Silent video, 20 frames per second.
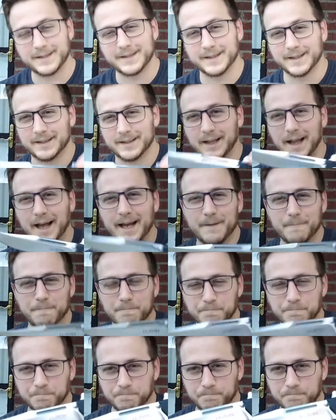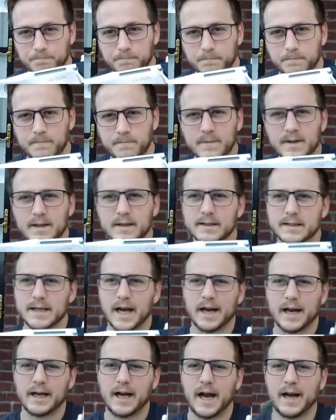and light. It's
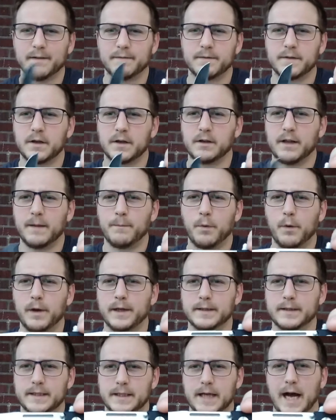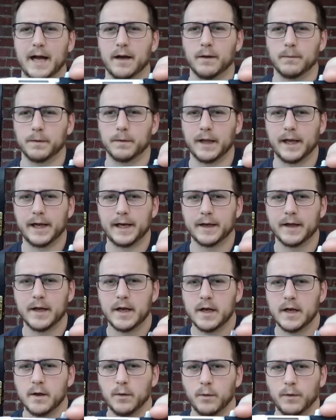got a kind of clip point style blade
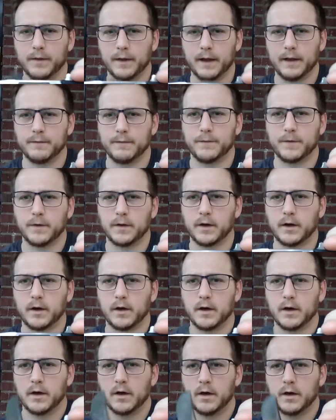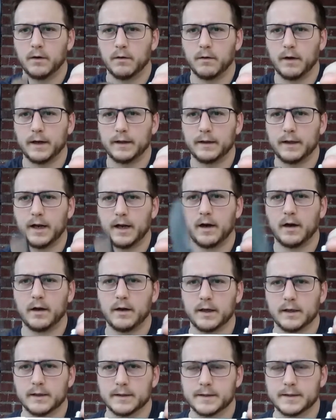with a fuller right
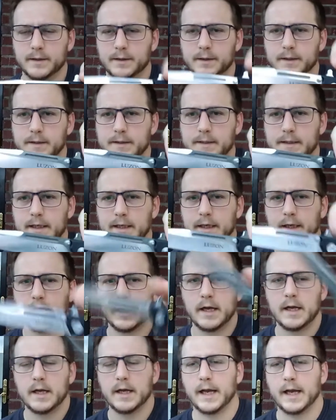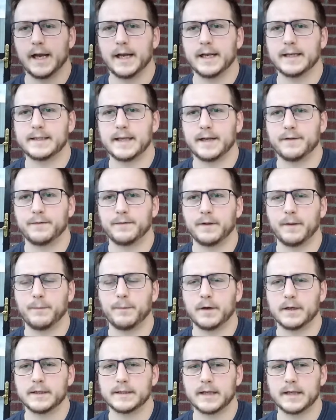there, as you can see. It is a
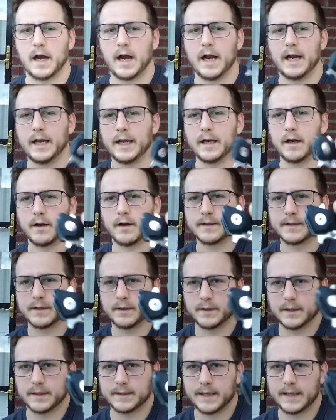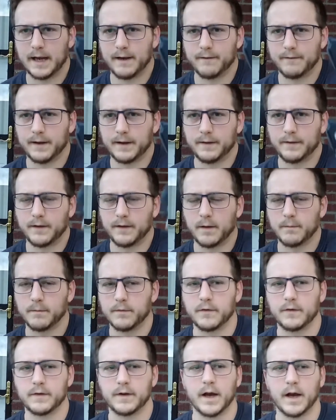flipper design. It also does have a thumb
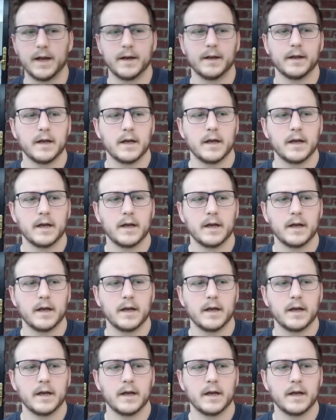stud.